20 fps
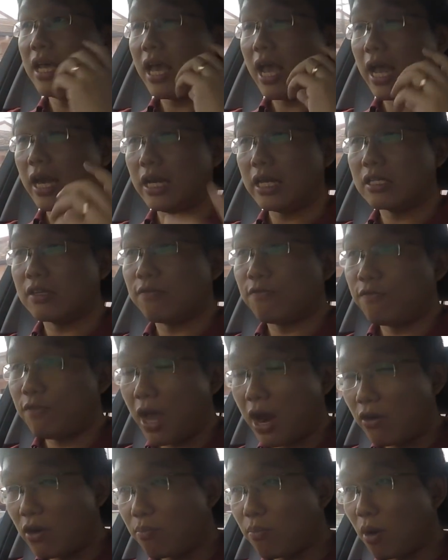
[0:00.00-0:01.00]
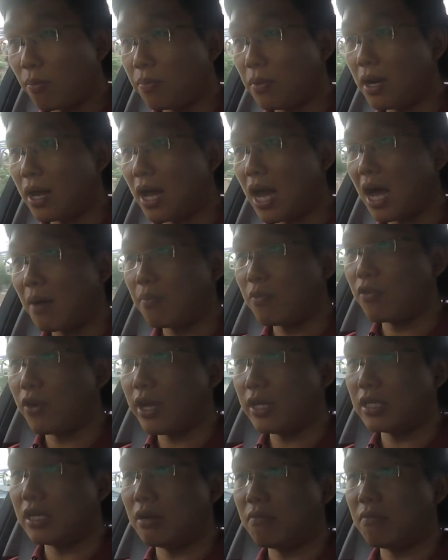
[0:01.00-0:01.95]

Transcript: and it is a very popular upgrade